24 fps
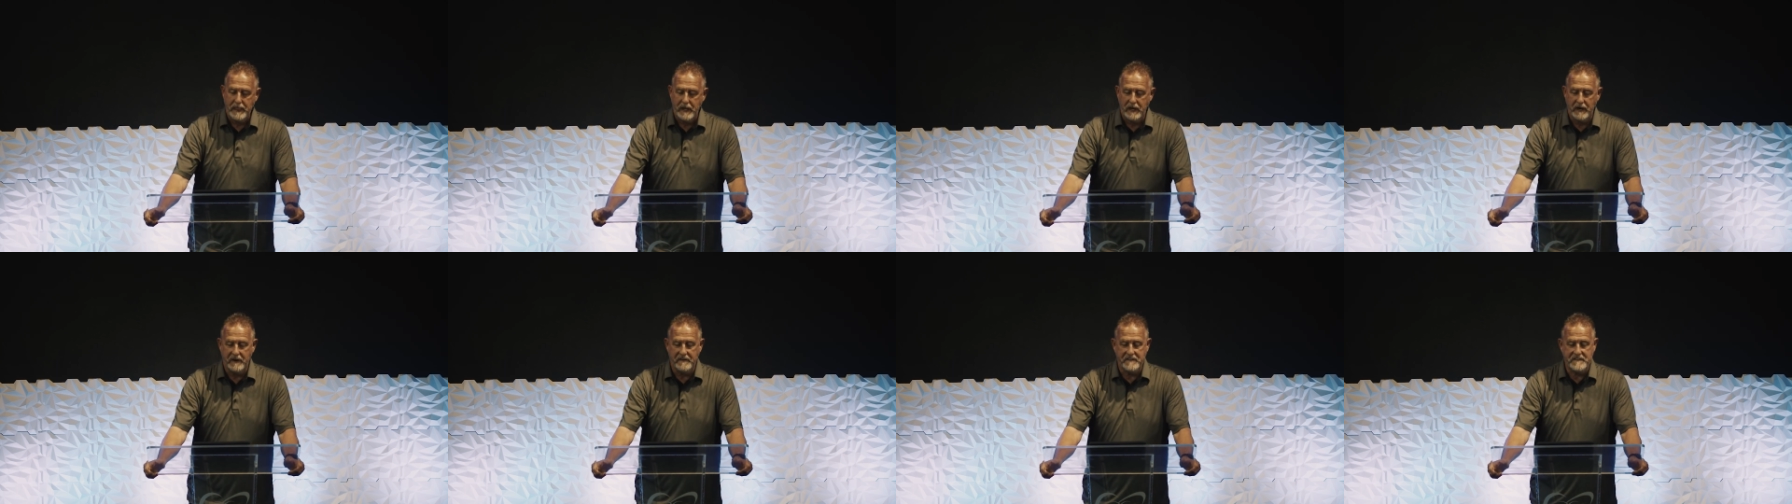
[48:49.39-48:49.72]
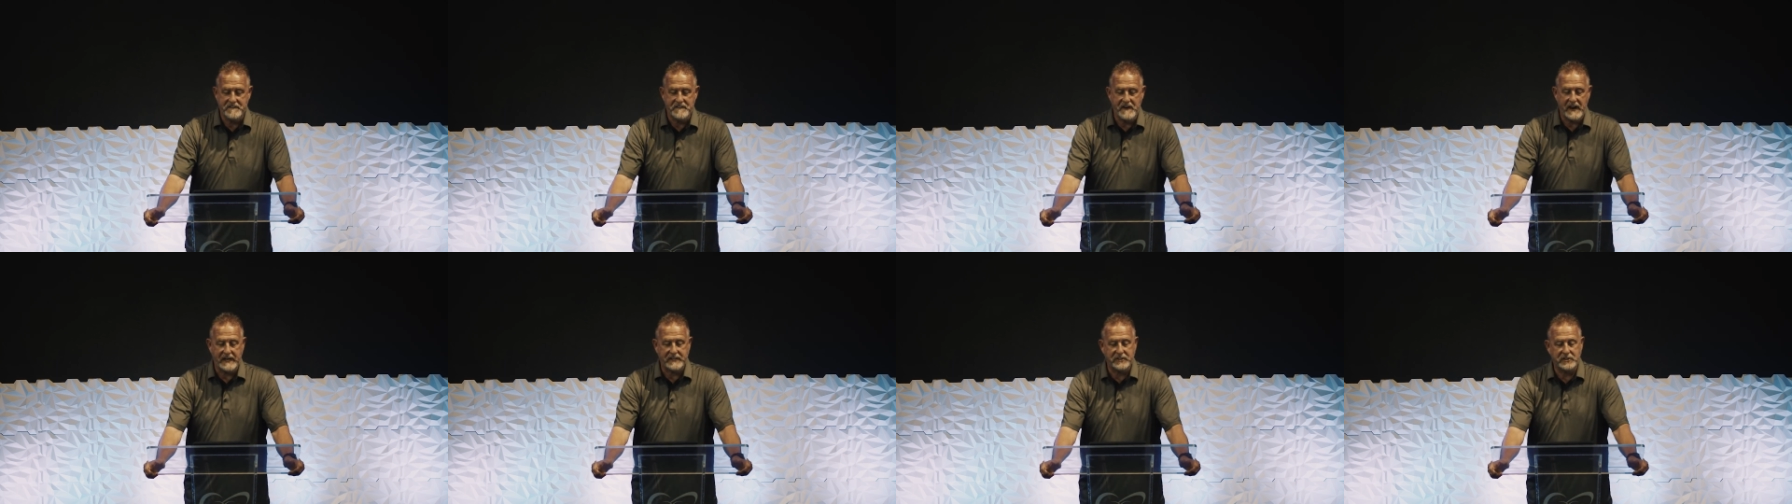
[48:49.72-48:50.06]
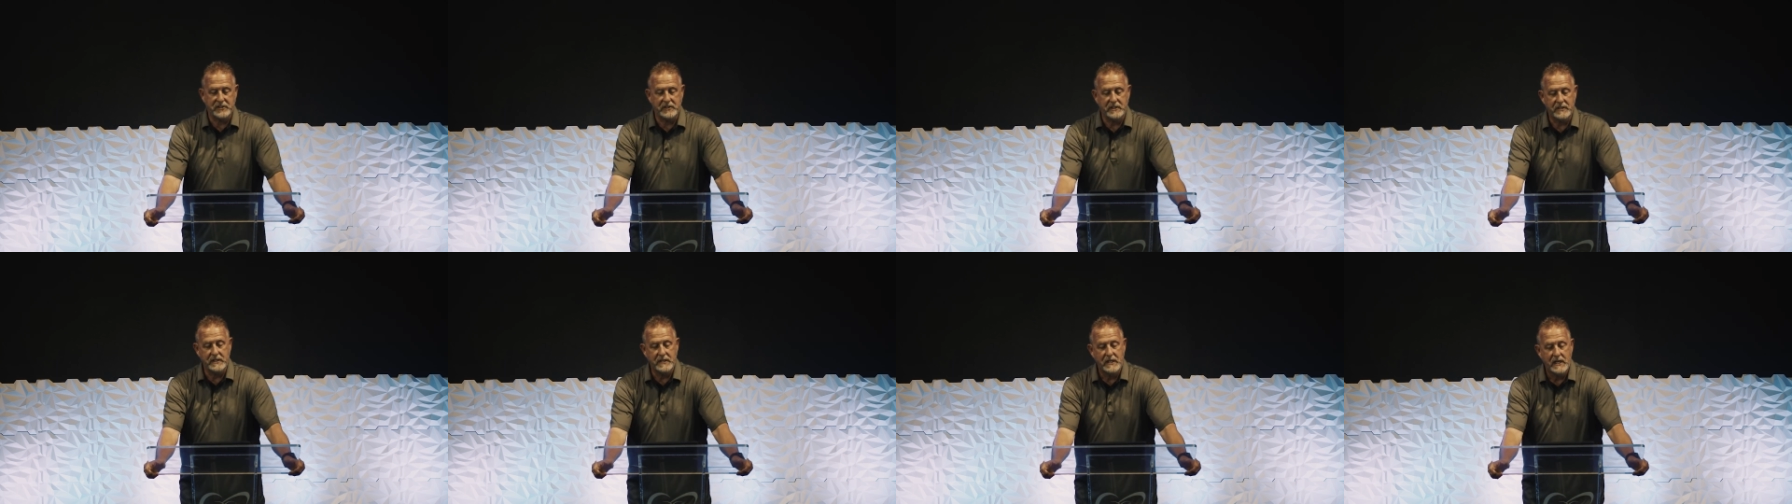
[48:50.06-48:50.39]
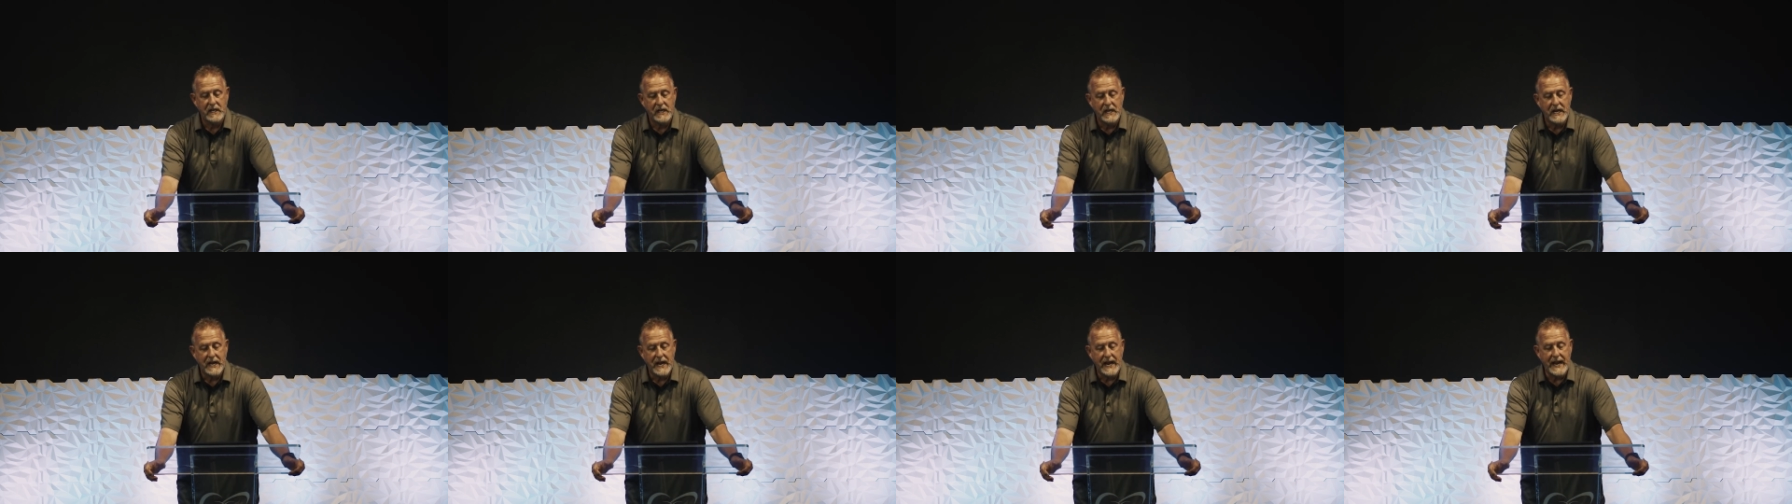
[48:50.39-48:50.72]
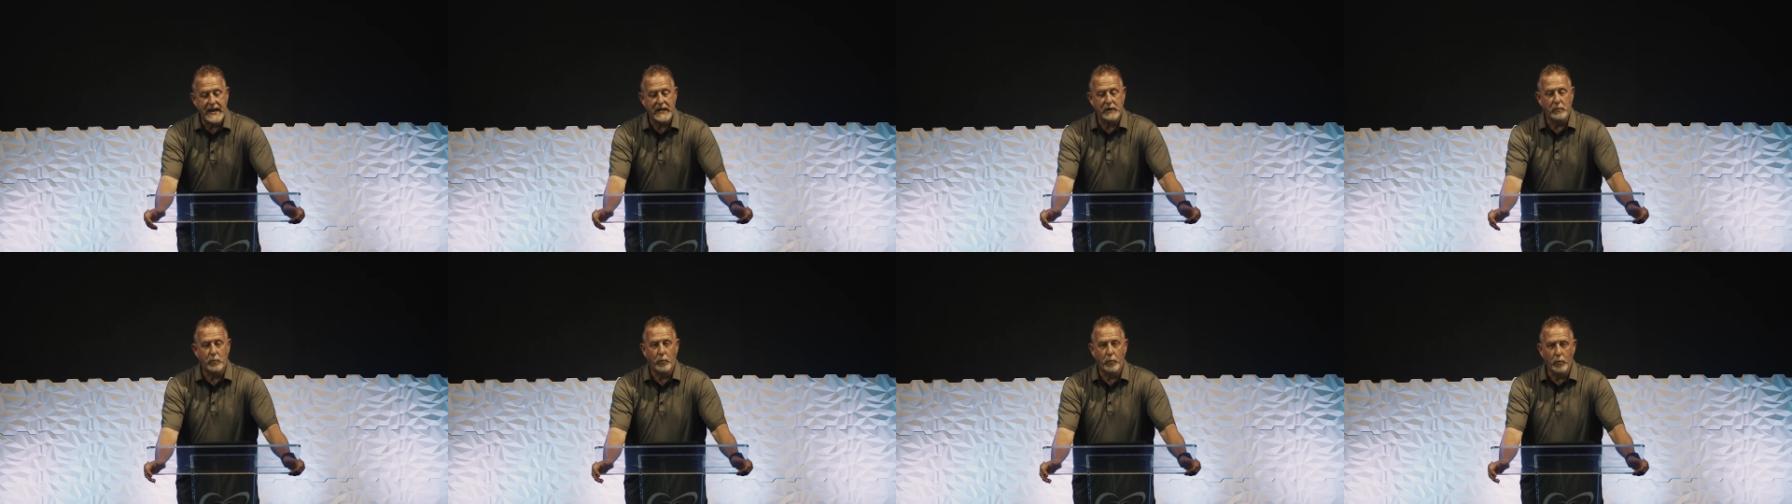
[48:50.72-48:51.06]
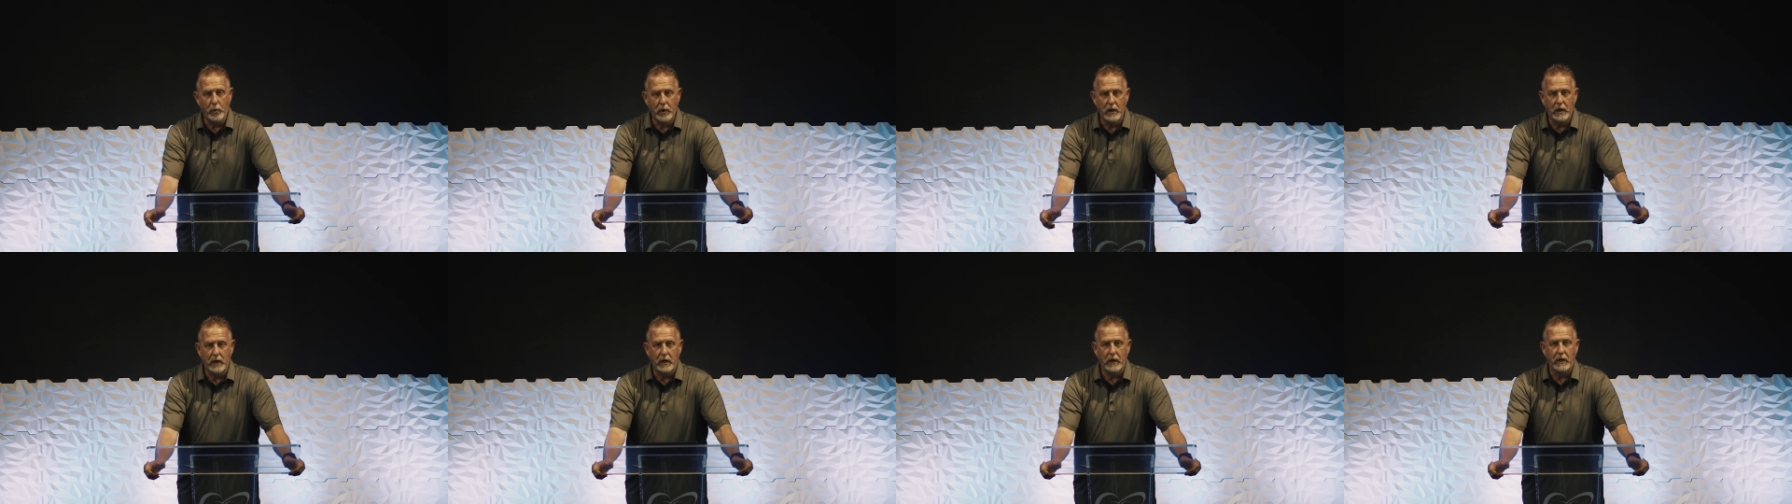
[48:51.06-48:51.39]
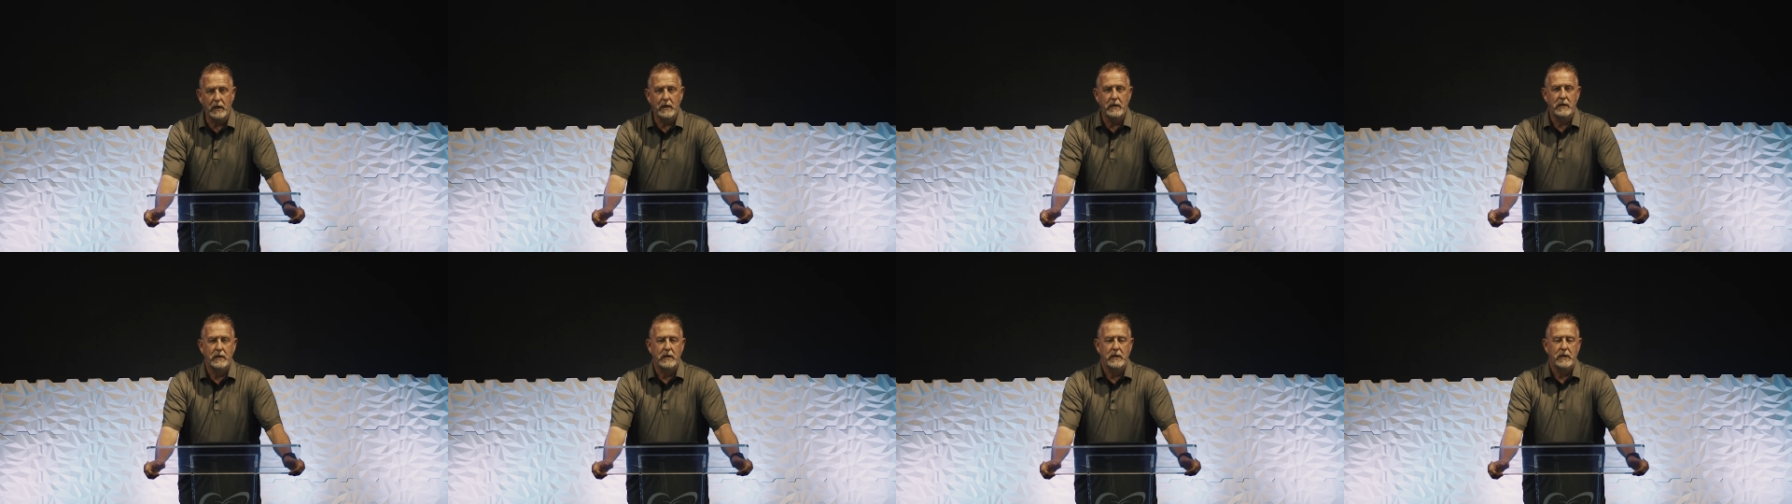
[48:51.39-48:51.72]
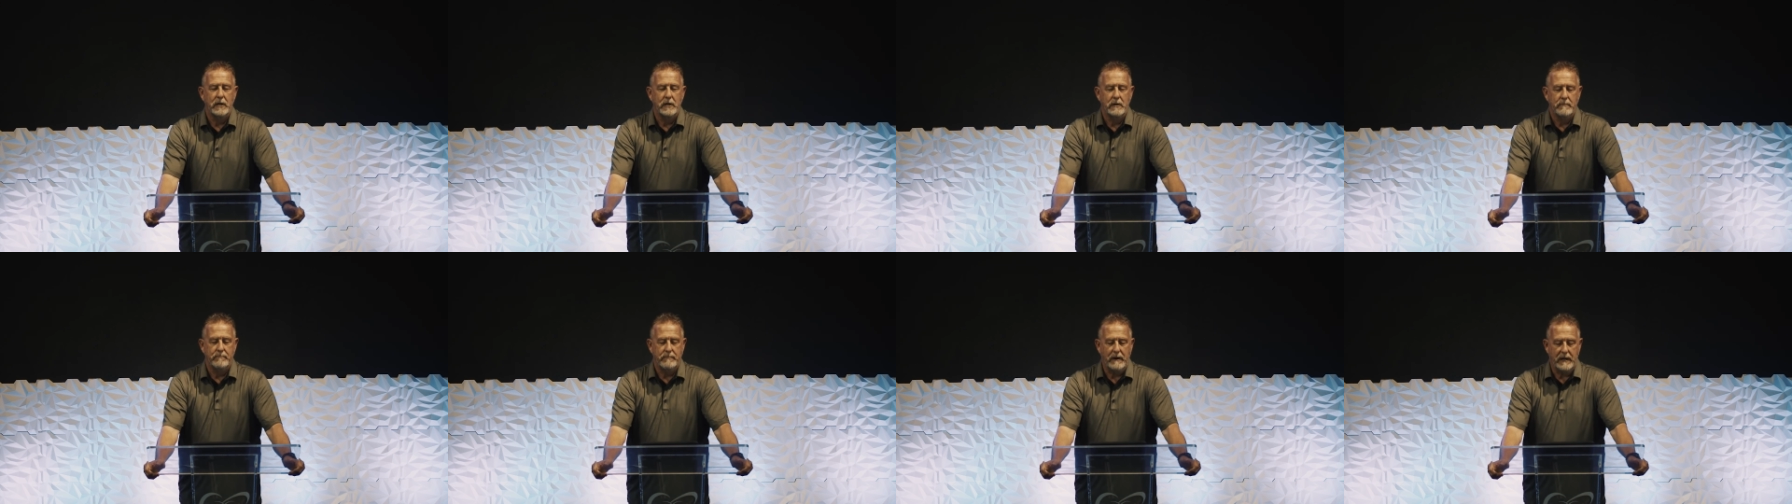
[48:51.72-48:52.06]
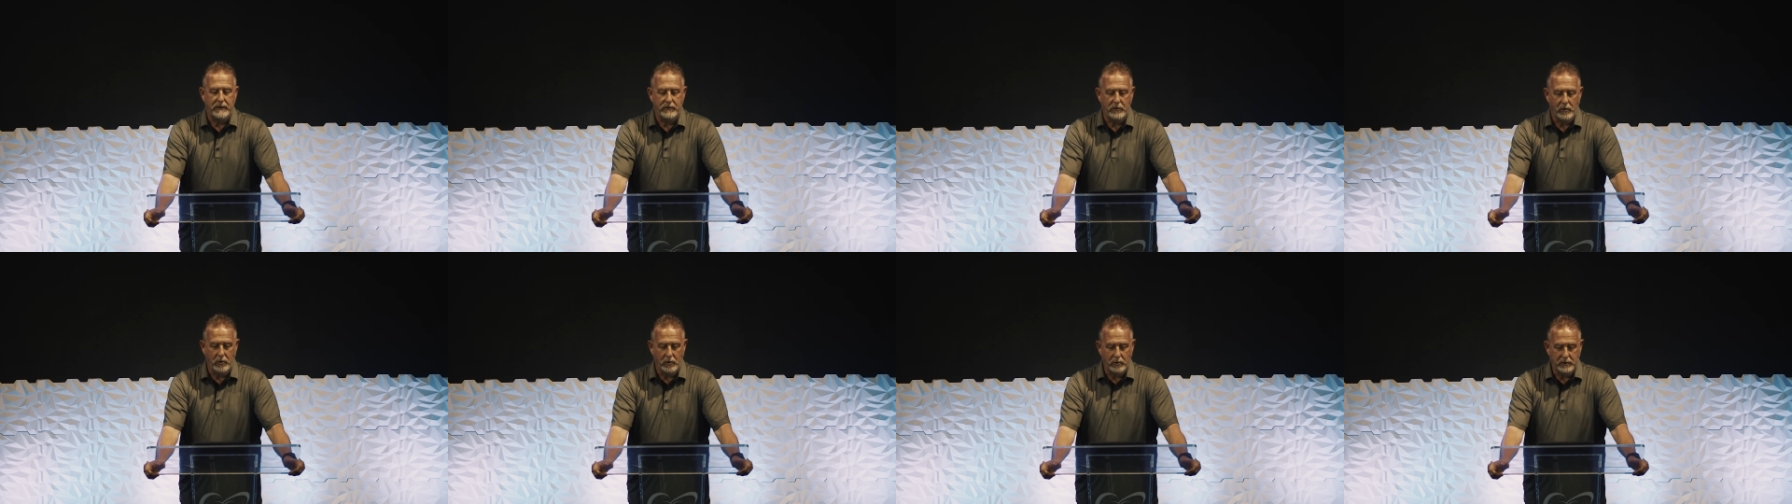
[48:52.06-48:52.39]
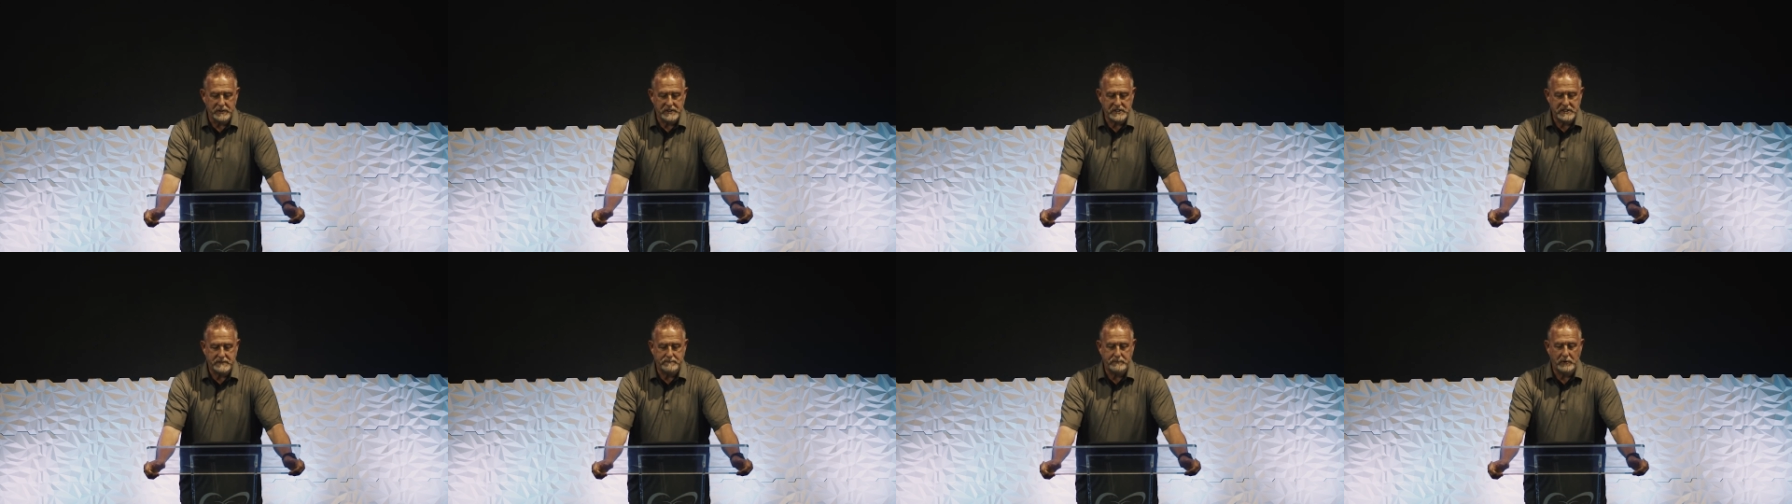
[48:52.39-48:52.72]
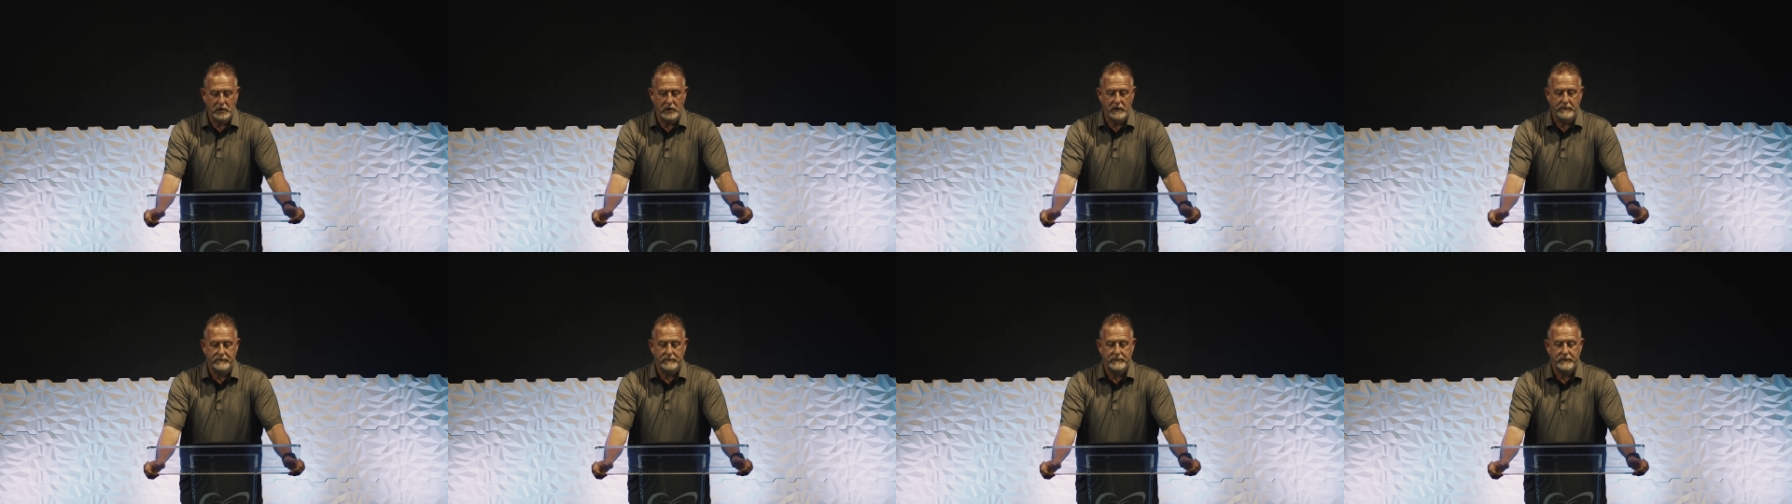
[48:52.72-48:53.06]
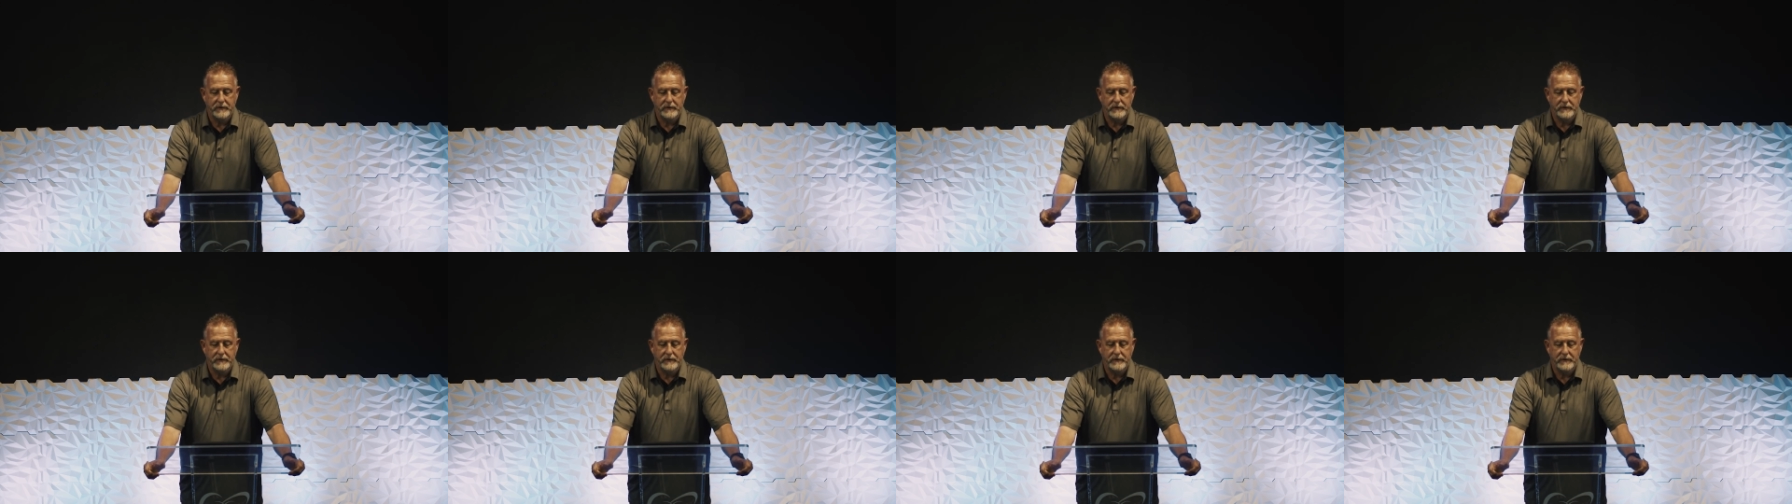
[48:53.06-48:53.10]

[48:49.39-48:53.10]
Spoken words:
affection, and will by the Holy Spirit